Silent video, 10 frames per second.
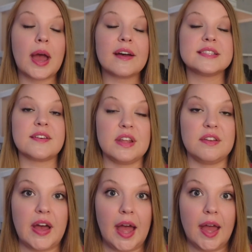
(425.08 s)

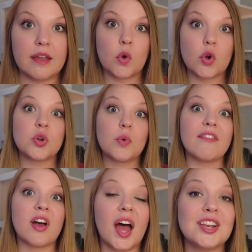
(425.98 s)
seventy-five or you have
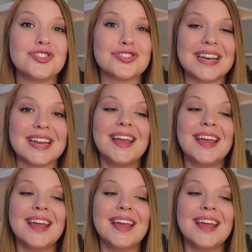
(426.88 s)
one hundred.